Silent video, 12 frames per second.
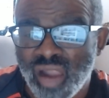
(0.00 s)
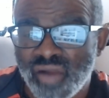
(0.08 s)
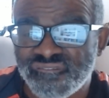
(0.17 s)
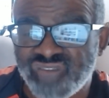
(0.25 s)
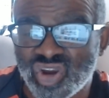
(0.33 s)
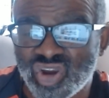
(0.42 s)

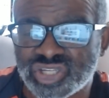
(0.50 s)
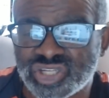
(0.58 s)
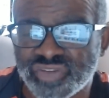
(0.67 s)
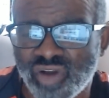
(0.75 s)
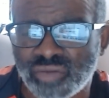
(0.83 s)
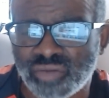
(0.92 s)
First of
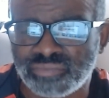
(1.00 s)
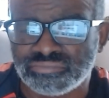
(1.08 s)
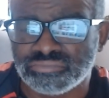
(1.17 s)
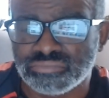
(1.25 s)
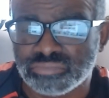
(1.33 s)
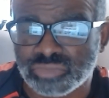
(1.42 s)
all,
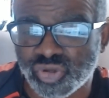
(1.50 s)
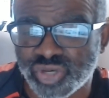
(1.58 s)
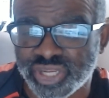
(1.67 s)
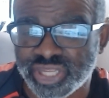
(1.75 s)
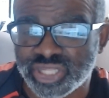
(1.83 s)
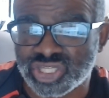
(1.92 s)
you
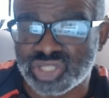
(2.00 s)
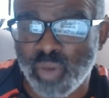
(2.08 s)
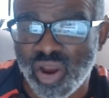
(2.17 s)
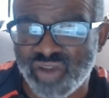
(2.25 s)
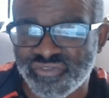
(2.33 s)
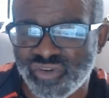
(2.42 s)
need the
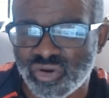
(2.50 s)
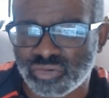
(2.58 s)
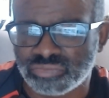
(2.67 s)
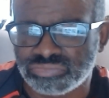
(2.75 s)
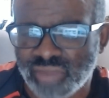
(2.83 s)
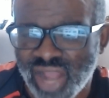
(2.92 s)

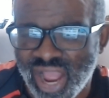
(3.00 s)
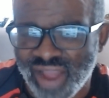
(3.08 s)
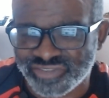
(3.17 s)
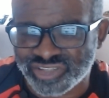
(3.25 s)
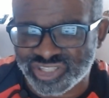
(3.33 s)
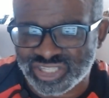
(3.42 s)
smartphone,
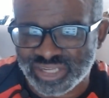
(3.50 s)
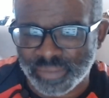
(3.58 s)
obviously.